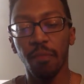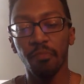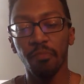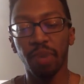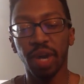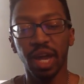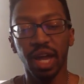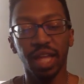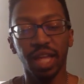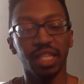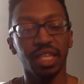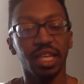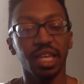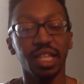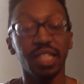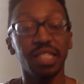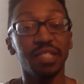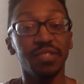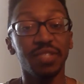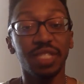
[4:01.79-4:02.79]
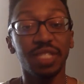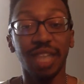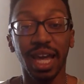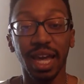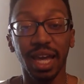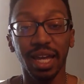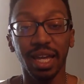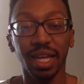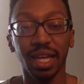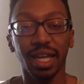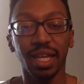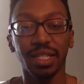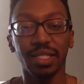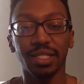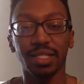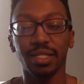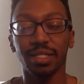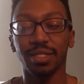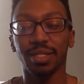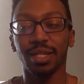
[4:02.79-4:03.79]
But at the end of the day,
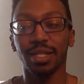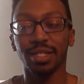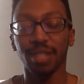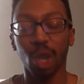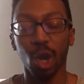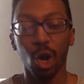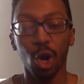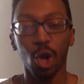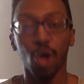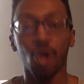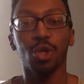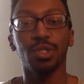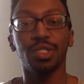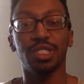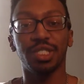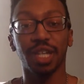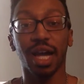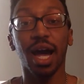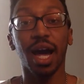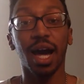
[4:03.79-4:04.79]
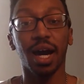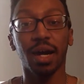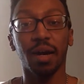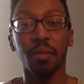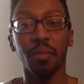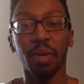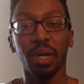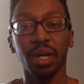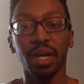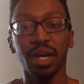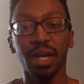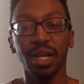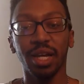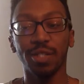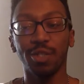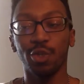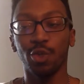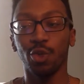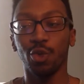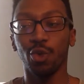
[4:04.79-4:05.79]
it's it's her job
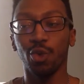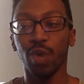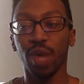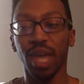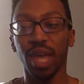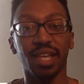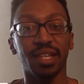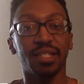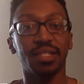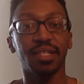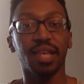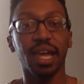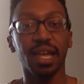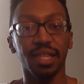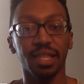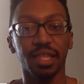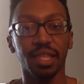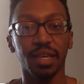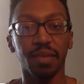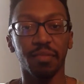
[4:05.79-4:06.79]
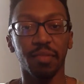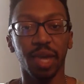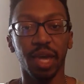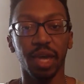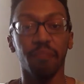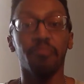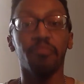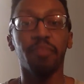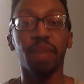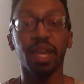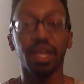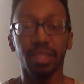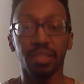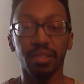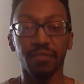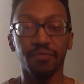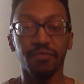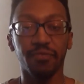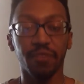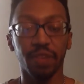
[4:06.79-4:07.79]
to excite them and make
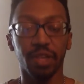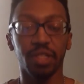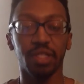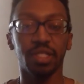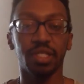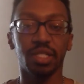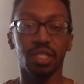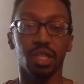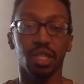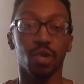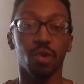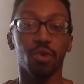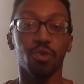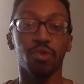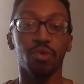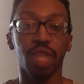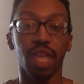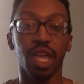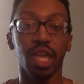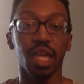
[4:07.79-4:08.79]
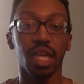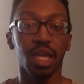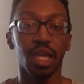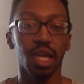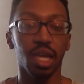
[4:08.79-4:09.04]
them feel as though they